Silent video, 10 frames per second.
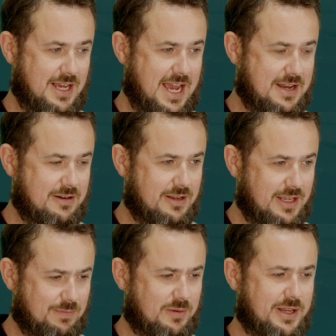and
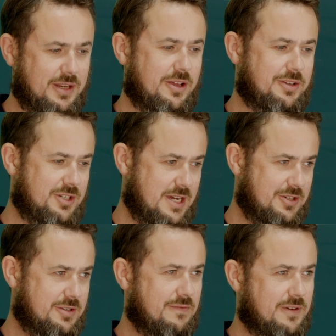implementing those
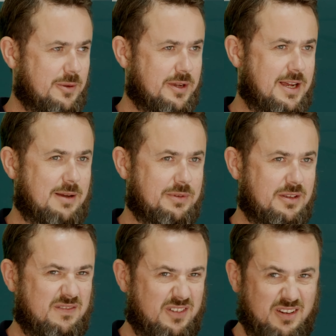changes and following it up,
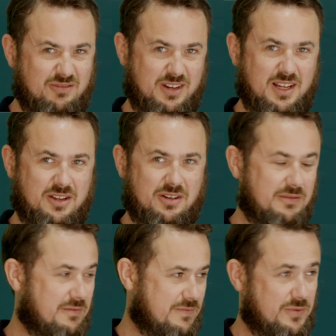you've only really got
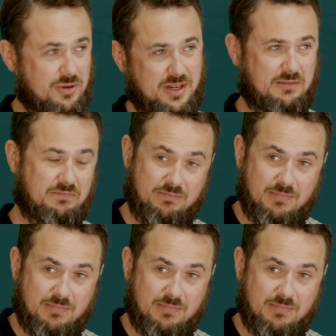40,